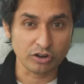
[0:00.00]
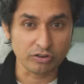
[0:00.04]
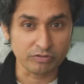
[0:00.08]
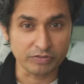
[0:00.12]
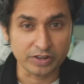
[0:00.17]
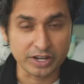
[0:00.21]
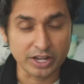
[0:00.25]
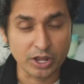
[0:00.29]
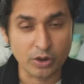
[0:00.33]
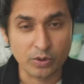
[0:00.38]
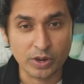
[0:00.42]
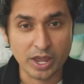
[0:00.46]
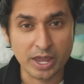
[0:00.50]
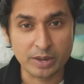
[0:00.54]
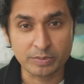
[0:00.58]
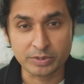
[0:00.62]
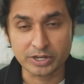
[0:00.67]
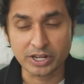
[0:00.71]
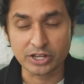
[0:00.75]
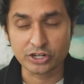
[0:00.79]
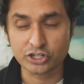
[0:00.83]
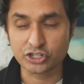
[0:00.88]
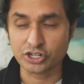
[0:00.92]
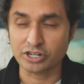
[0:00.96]
video game
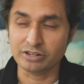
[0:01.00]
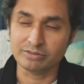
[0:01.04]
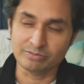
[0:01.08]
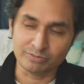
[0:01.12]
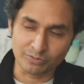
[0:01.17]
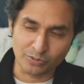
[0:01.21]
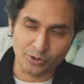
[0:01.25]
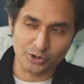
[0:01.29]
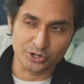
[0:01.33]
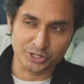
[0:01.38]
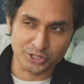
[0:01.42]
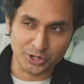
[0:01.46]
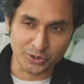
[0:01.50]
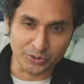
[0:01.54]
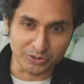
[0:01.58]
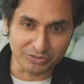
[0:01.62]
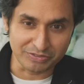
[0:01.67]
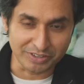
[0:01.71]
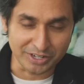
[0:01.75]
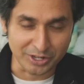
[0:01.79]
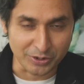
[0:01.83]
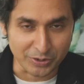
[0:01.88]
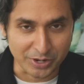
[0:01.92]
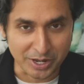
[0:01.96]
addiction, more so with
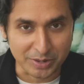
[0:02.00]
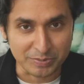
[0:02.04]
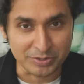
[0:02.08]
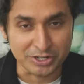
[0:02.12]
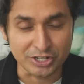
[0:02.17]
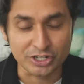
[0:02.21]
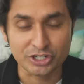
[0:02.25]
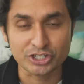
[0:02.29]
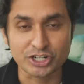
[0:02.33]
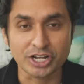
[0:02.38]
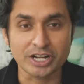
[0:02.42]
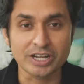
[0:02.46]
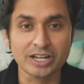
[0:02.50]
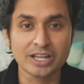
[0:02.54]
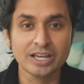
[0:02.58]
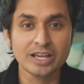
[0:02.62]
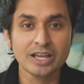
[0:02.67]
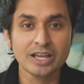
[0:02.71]
video game addiction.